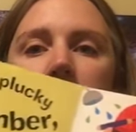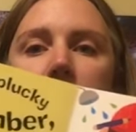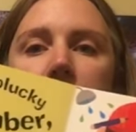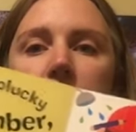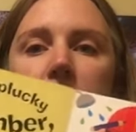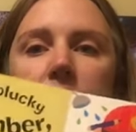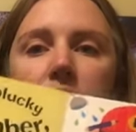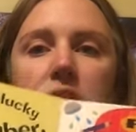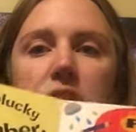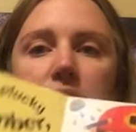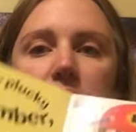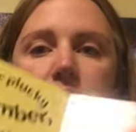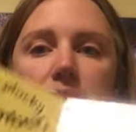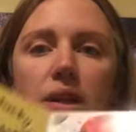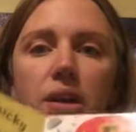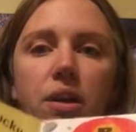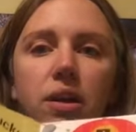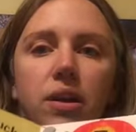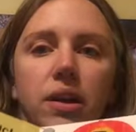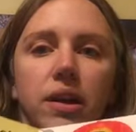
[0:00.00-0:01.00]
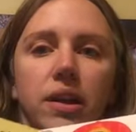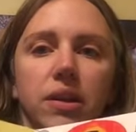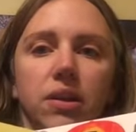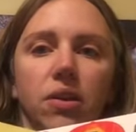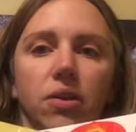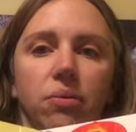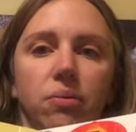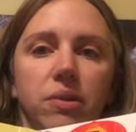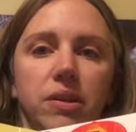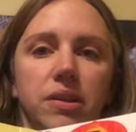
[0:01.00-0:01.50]
and pages that are in
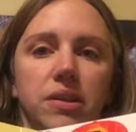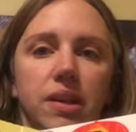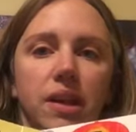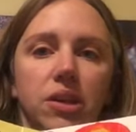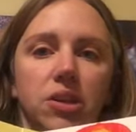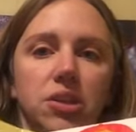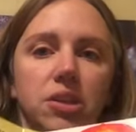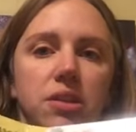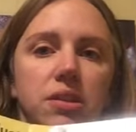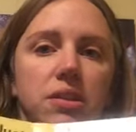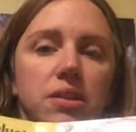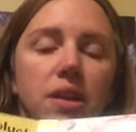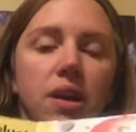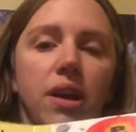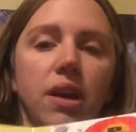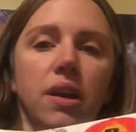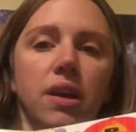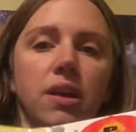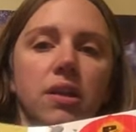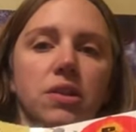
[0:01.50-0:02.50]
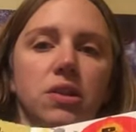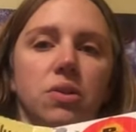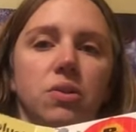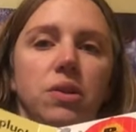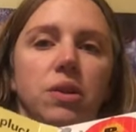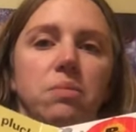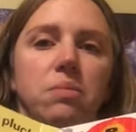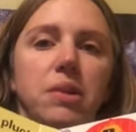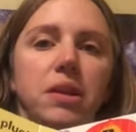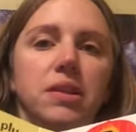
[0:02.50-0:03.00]
3 sections, so you
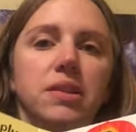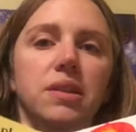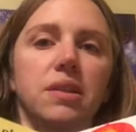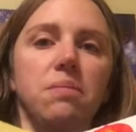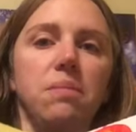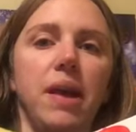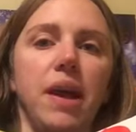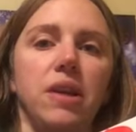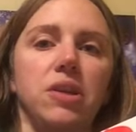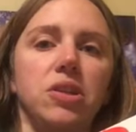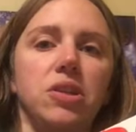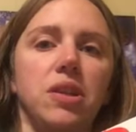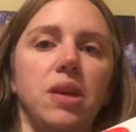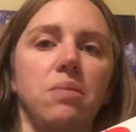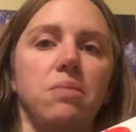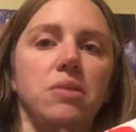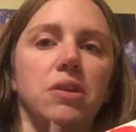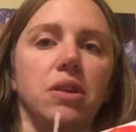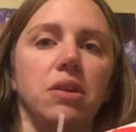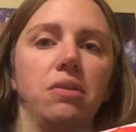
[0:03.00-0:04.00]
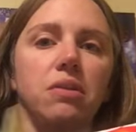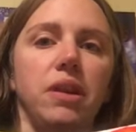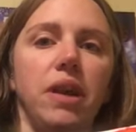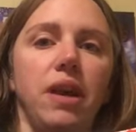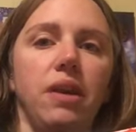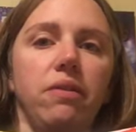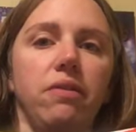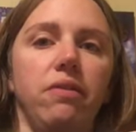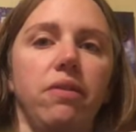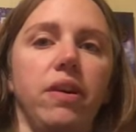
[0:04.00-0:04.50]
can mix and match them to
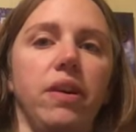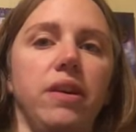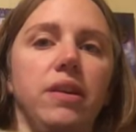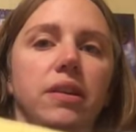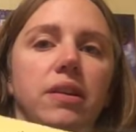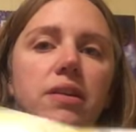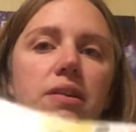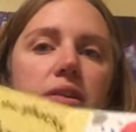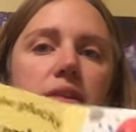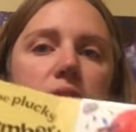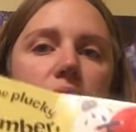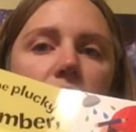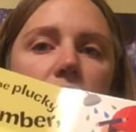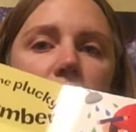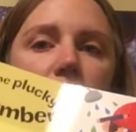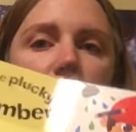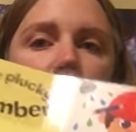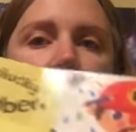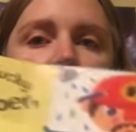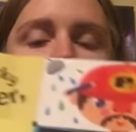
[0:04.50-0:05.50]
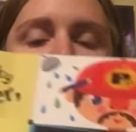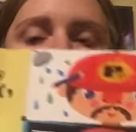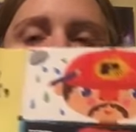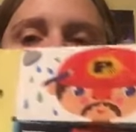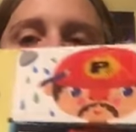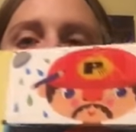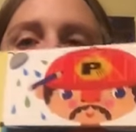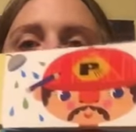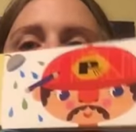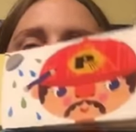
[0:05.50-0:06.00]
create fun, silly
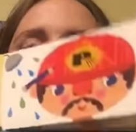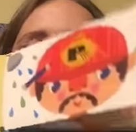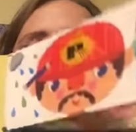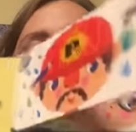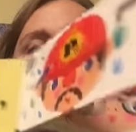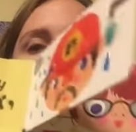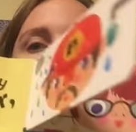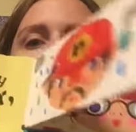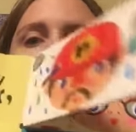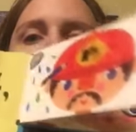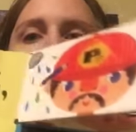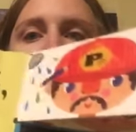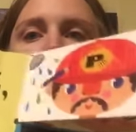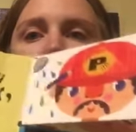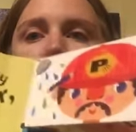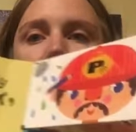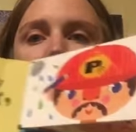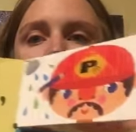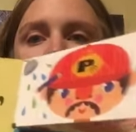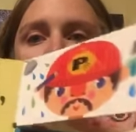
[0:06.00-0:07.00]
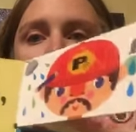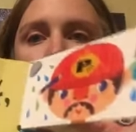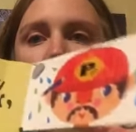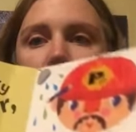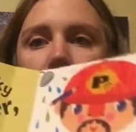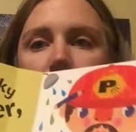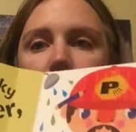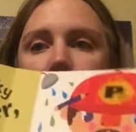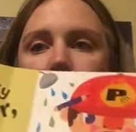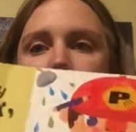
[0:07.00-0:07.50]
characters and fun
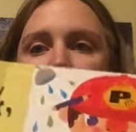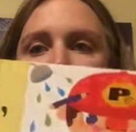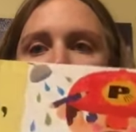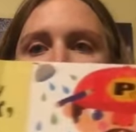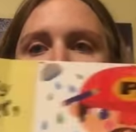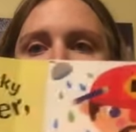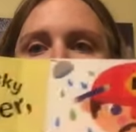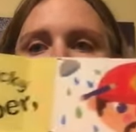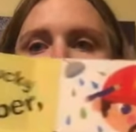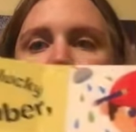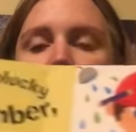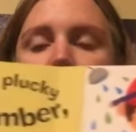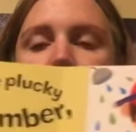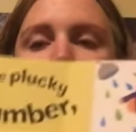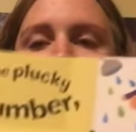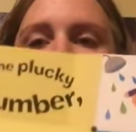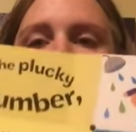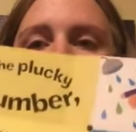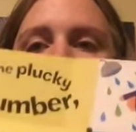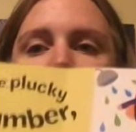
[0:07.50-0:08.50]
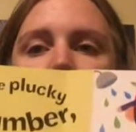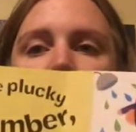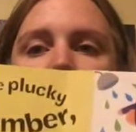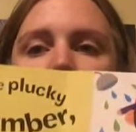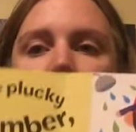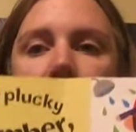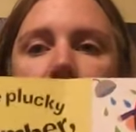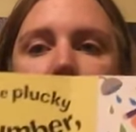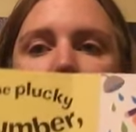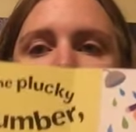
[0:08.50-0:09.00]
stories too. And you
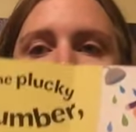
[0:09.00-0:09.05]
can see